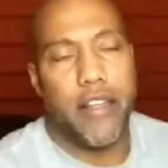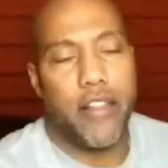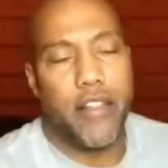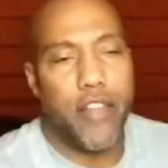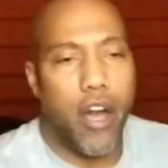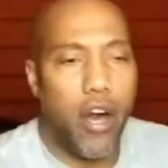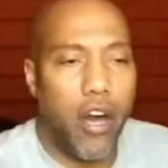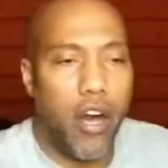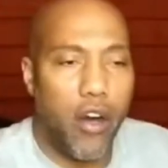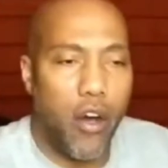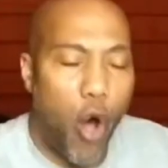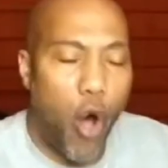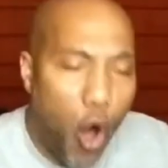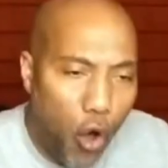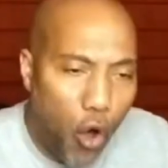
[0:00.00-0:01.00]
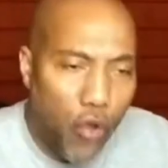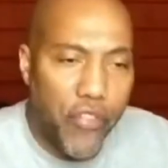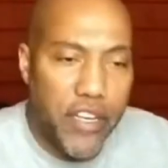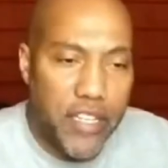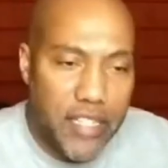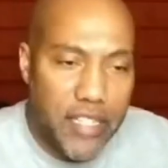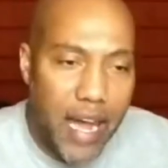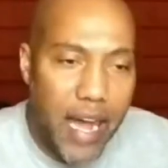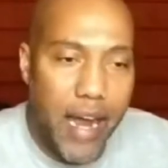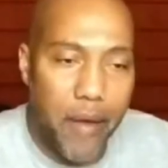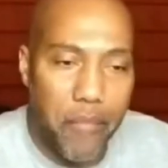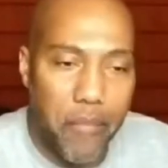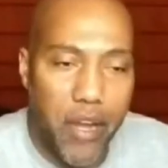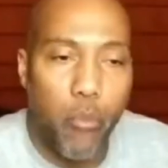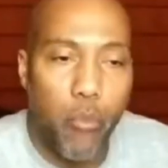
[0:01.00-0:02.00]
All the time, they're
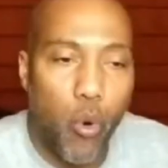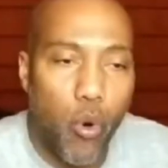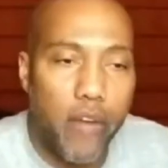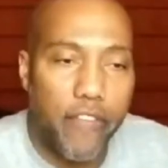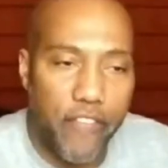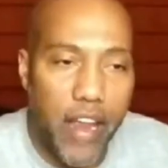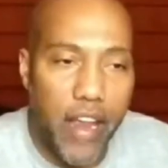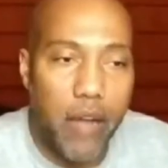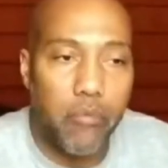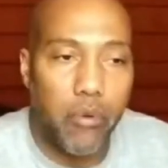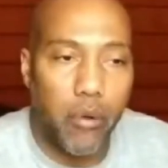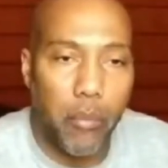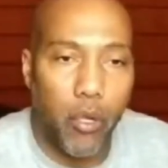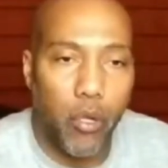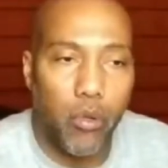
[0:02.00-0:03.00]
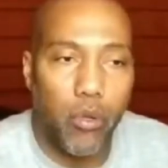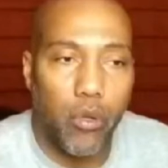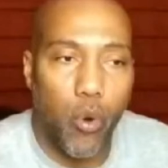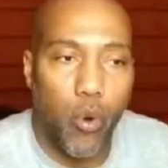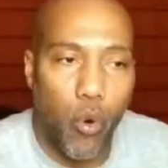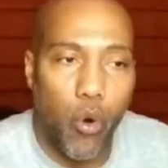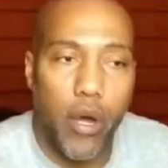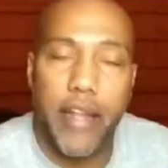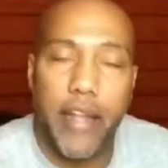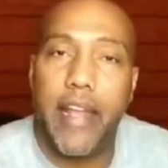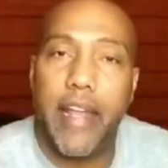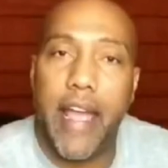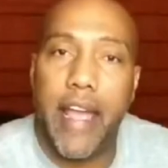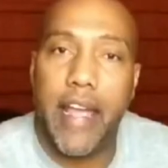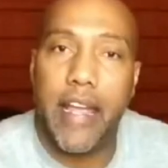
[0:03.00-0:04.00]
more favorable on
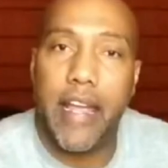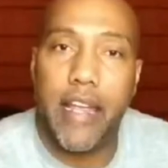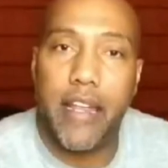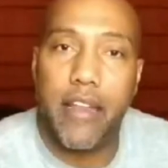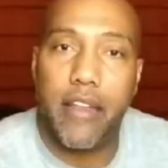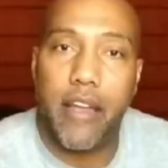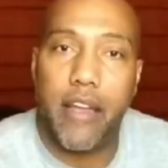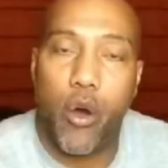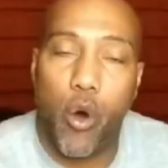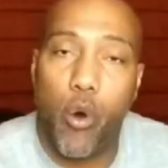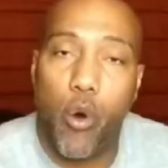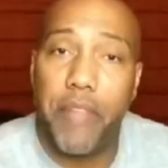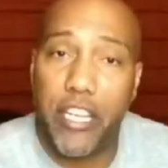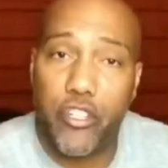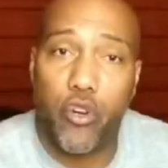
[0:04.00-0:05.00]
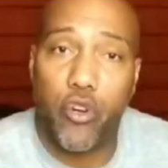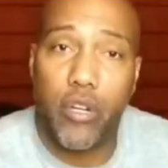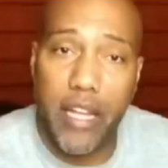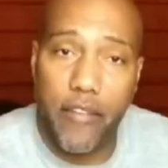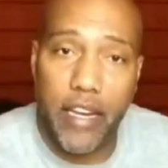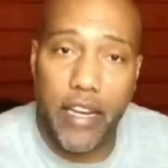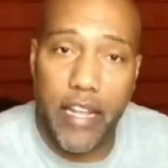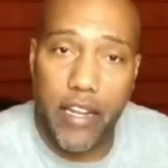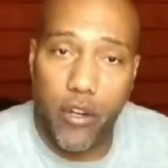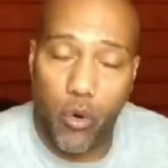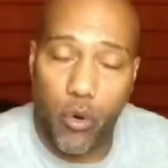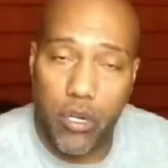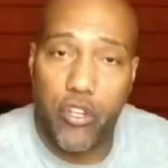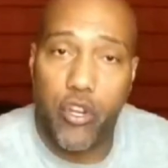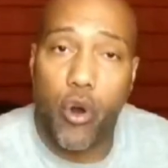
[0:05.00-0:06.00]
a home that you're living in or
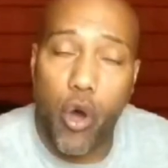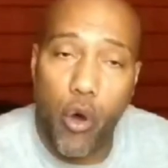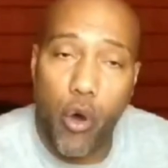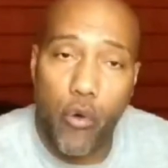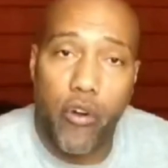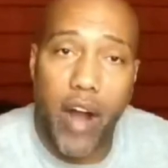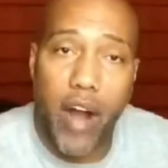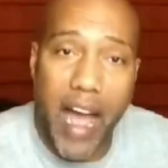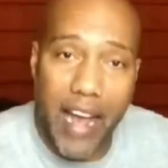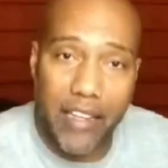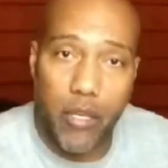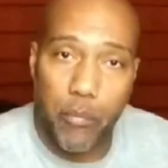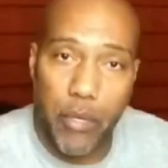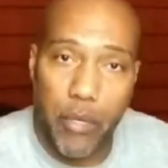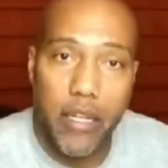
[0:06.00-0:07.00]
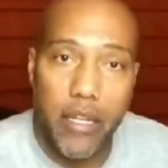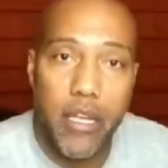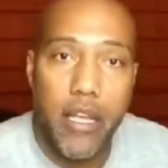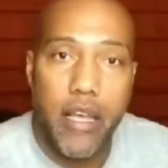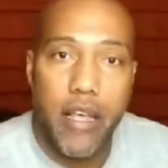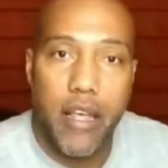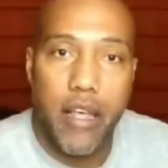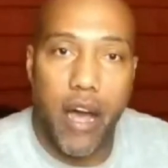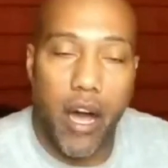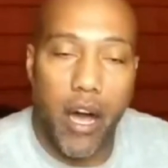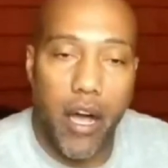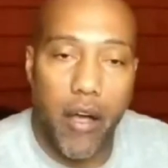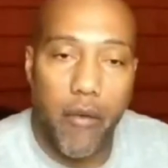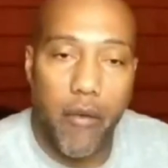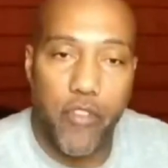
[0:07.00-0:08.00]
your owner occupant.
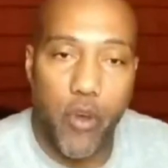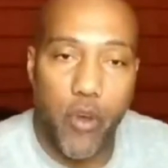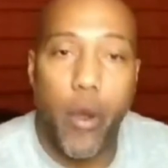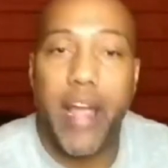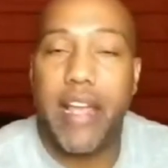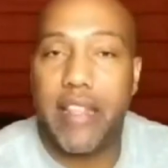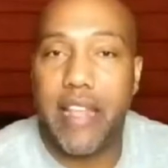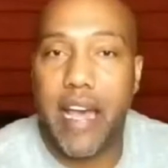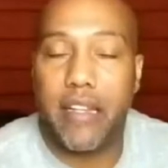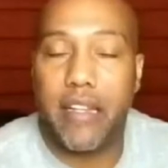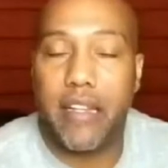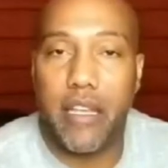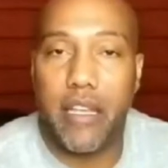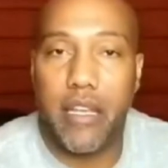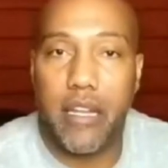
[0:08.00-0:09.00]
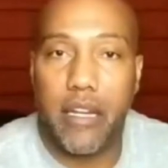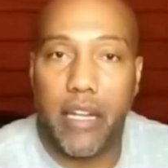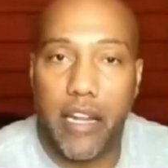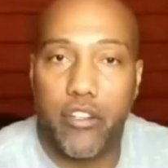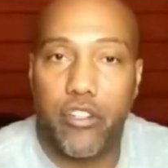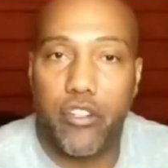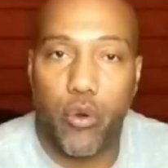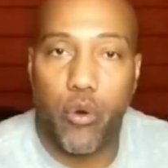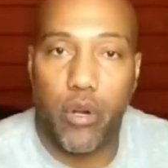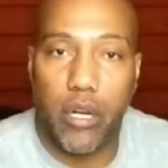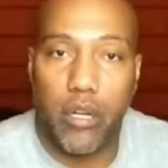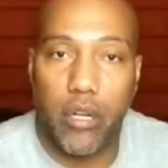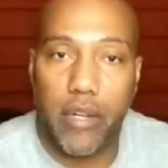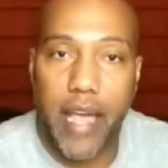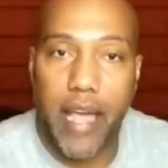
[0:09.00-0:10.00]
The way that the lenders are going to look
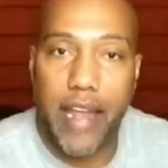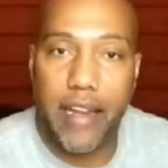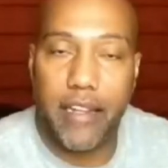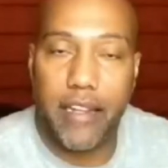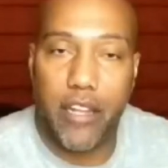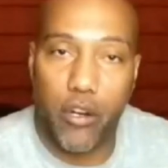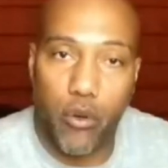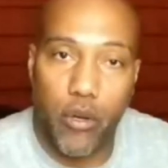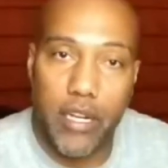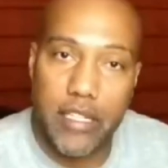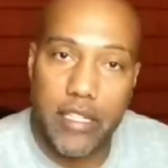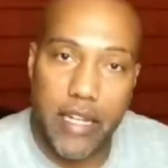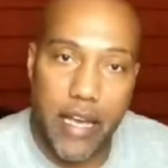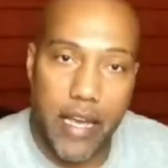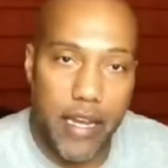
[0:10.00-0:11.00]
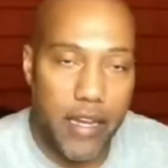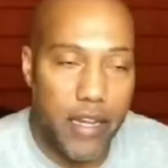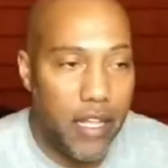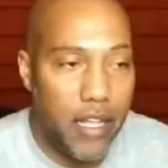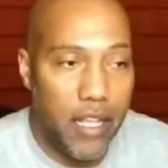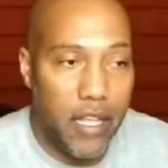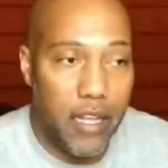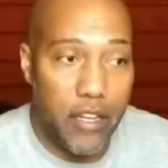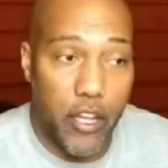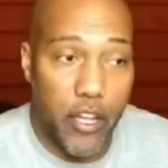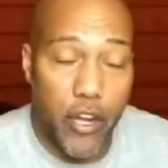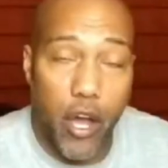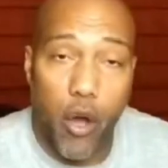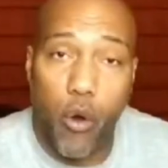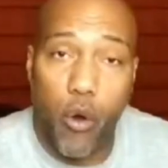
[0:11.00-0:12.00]
at it, they're going to say,
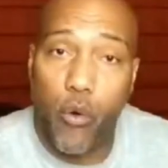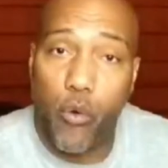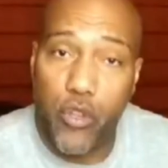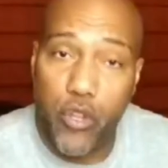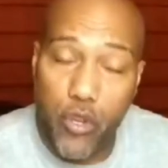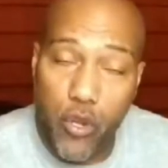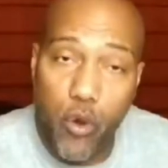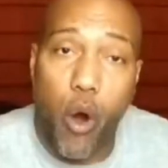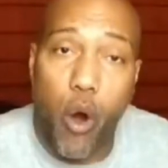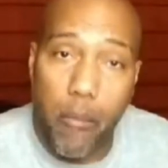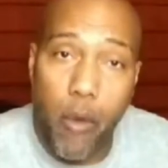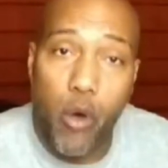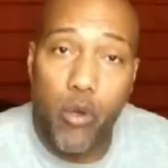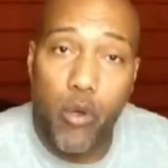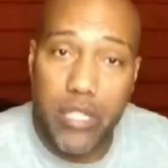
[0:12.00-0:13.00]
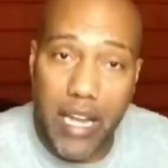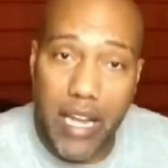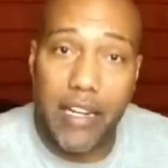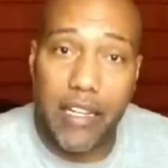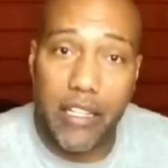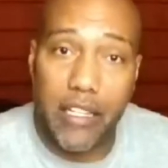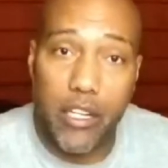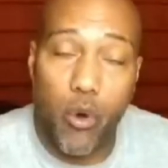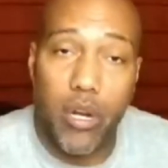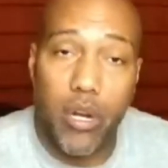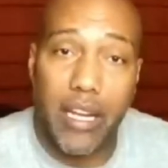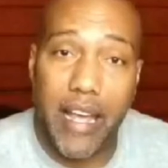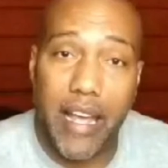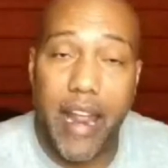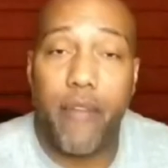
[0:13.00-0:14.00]
you are most likely going to let
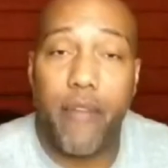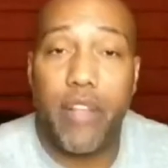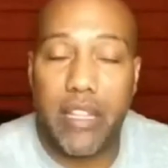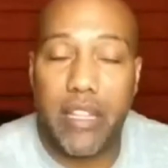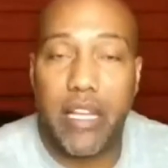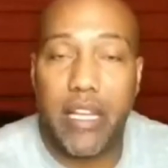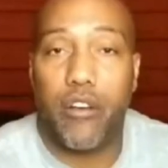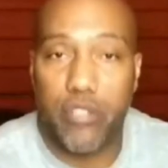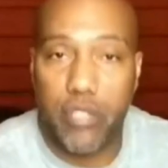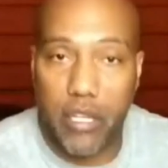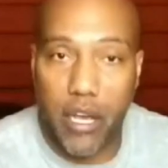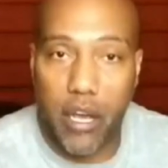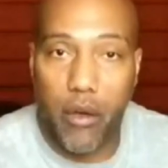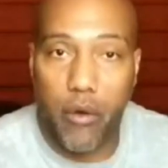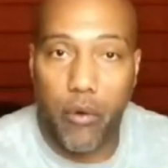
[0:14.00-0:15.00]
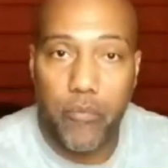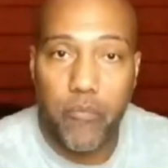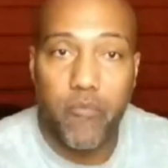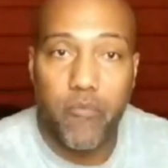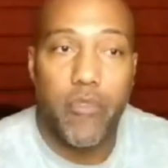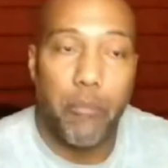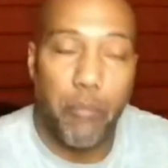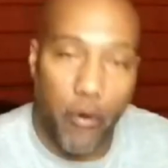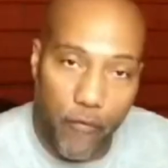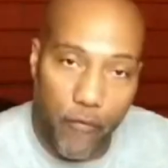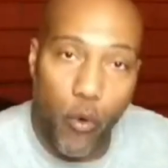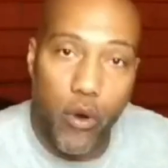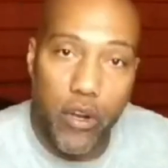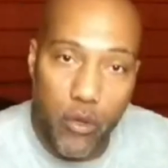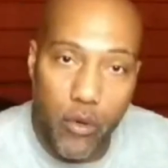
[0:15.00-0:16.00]
everything else go before
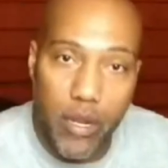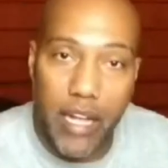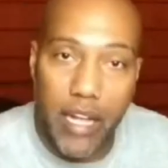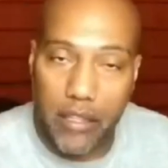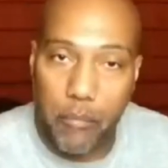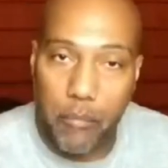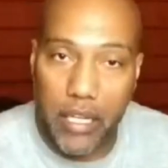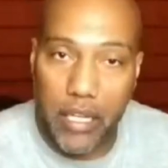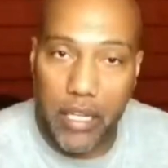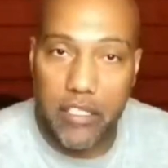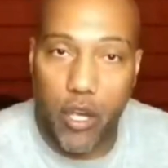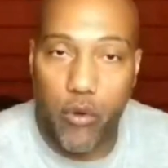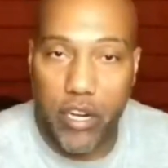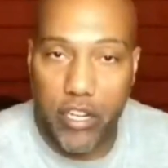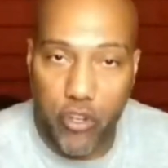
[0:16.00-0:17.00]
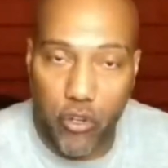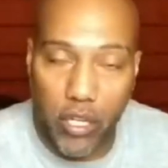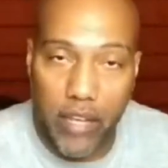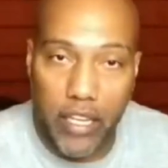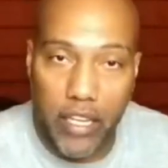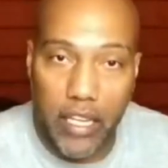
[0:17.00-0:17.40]
you let the place go that you're living in.